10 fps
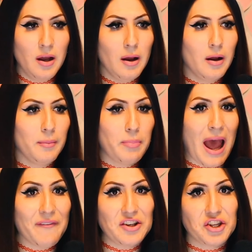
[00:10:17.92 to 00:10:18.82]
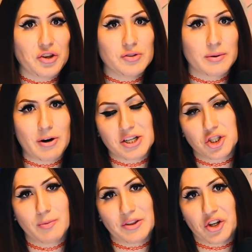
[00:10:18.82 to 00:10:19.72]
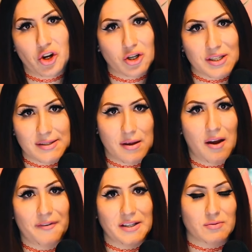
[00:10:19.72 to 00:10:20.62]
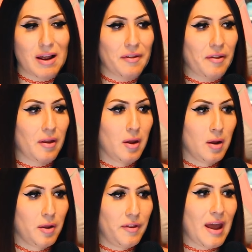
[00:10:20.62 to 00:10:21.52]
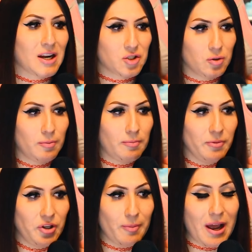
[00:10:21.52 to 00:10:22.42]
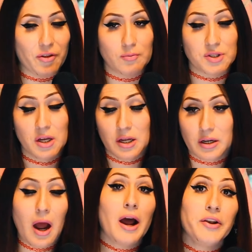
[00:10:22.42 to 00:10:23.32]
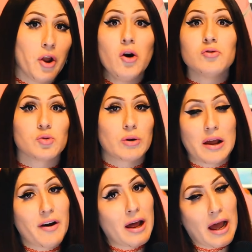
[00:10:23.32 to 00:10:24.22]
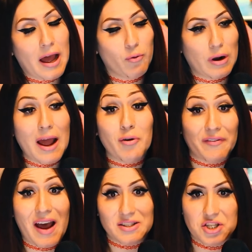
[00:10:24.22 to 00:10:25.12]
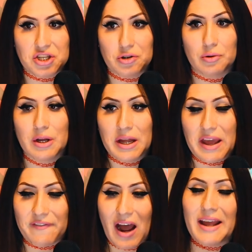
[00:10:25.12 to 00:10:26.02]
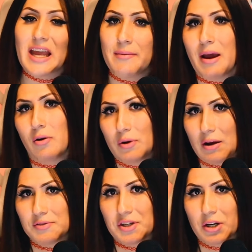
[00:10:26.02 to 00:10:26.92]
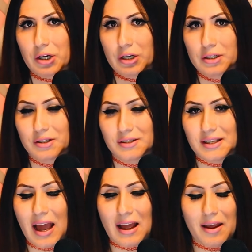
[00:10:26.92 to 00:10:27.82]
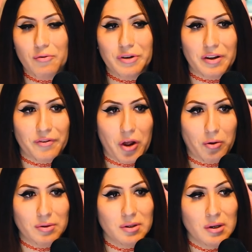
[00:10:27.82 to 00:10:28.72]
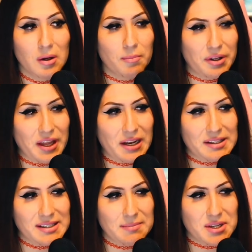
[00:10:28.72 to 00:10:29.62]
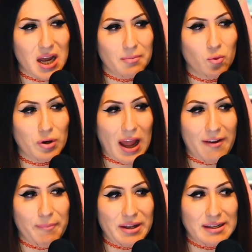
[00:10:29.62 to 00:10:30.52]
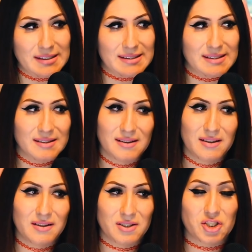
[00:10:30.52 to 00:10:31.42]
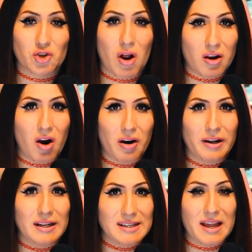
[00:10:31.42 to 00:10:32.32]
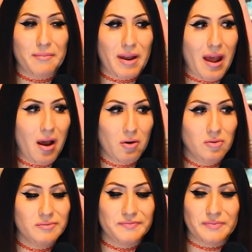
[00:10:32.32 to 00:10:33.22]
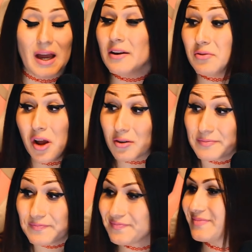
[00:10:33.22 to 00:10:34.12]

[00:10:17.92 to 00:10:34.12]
uh, having to use the restroom at the nurse's office rather than the actual you know bathrooms. God knows what I, I what I would have had to do if I came out when I was younger. See, I, I wouldn't have known. But then at the same time, would I have been as strong hearted as I am now? I don't know.